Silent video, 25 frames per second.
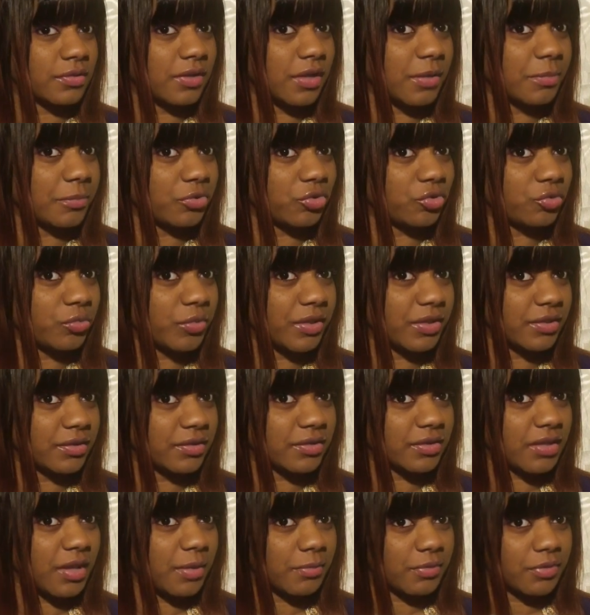in
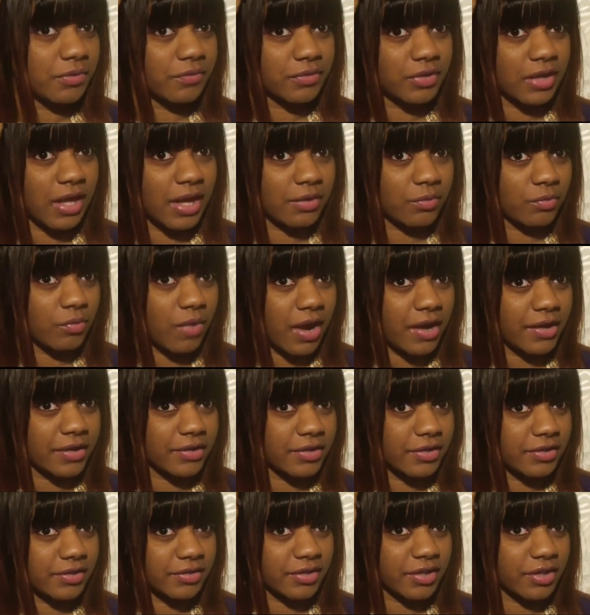between some of it, like right
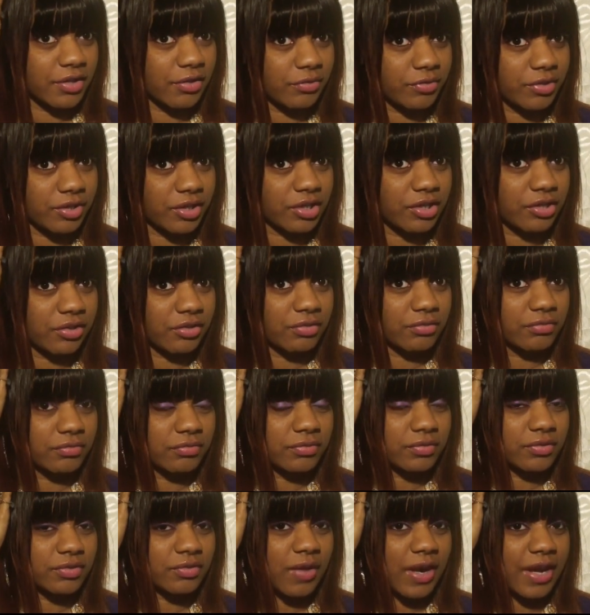in this area here.
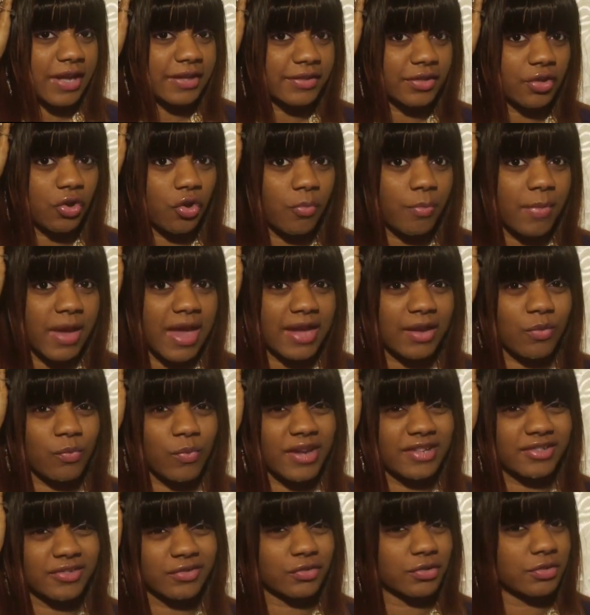So I had to go back,
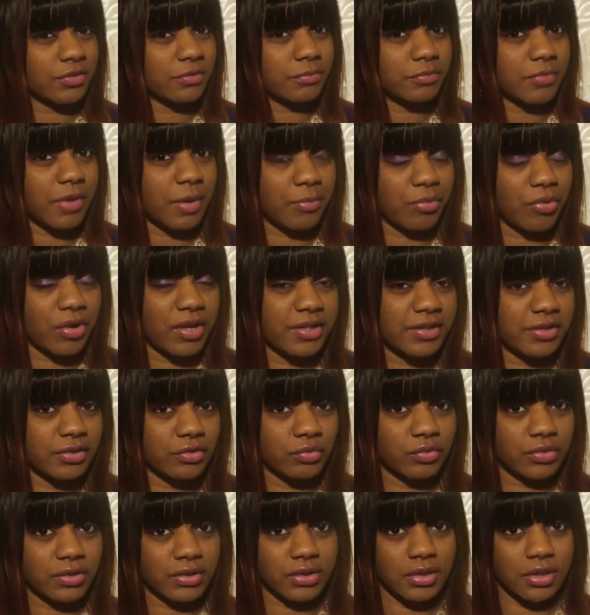wait till my braids
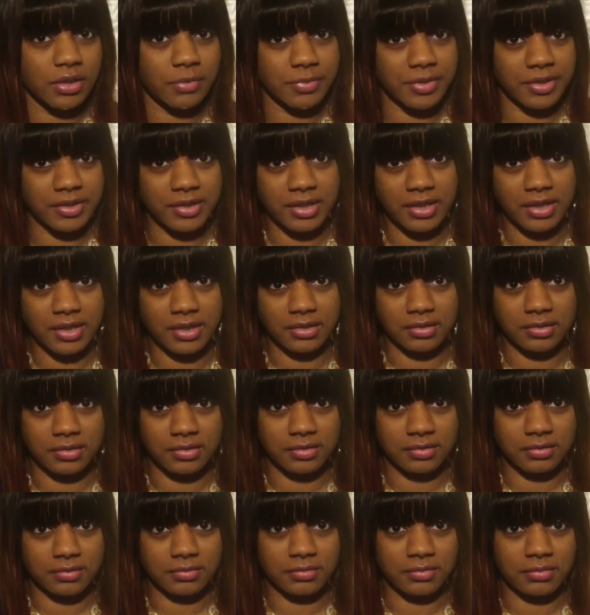loosen up, and then
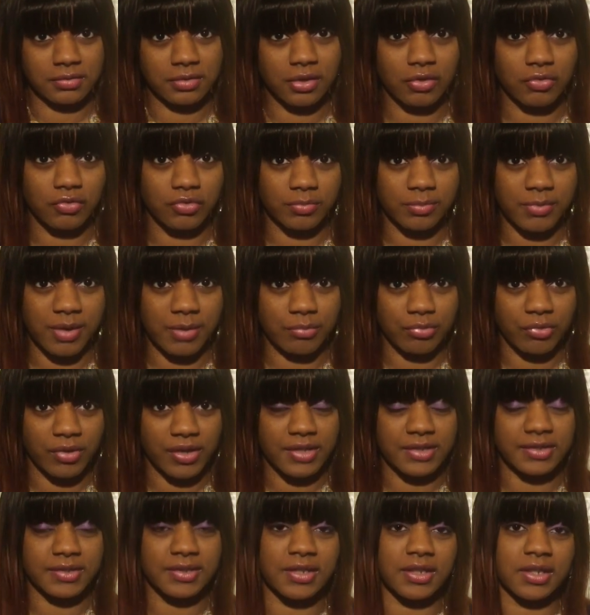close my
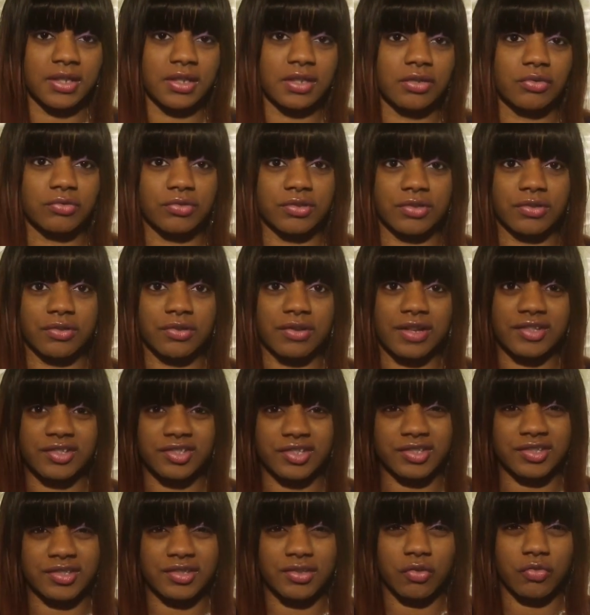braids in closer together. I
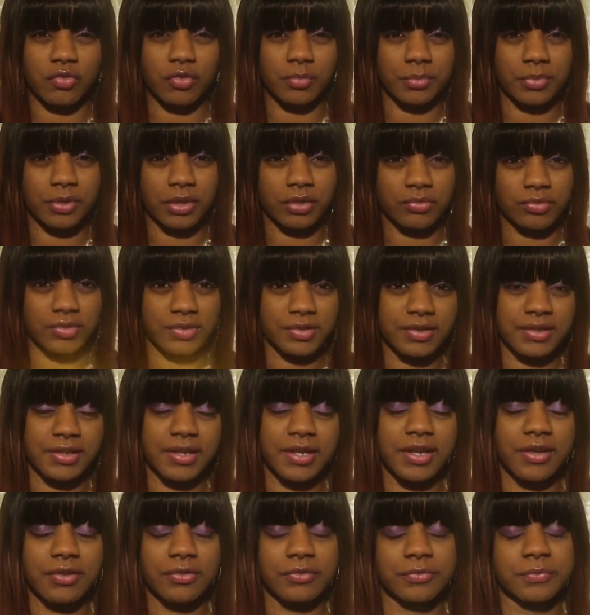just sewed them closer
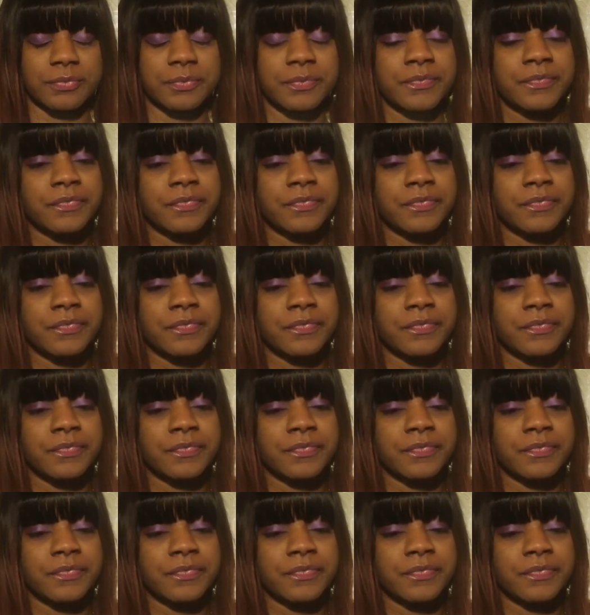together.